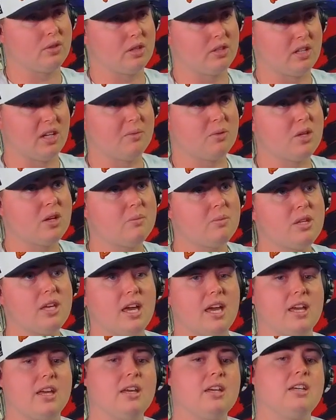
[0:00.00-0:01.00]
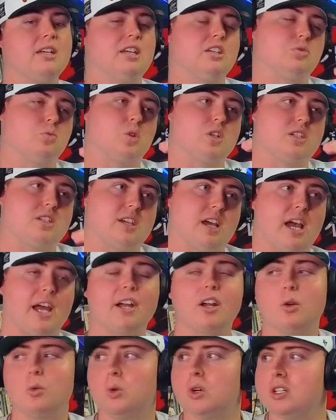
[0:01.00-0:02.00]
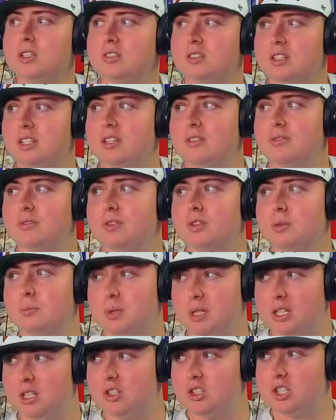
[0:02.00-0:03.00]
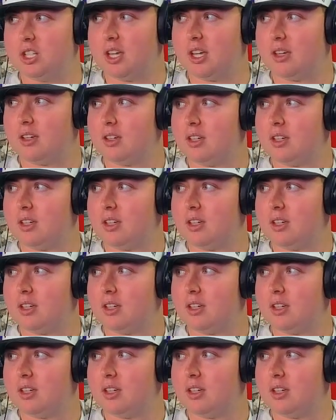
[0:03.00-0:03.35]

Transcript: for the WNBA is what Tiger Woods did for the PGA.